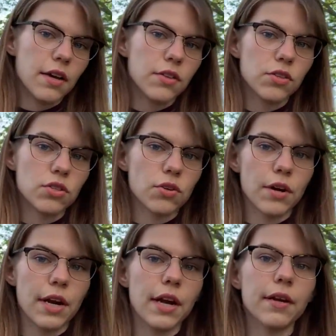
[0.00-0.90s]
in the
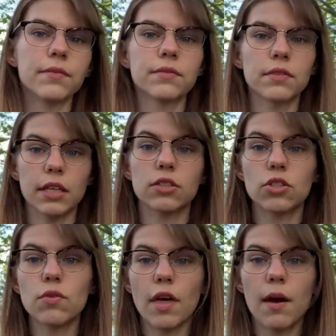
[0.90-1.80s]
story,
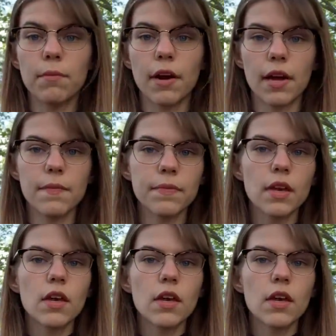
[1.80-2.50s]
to them, right?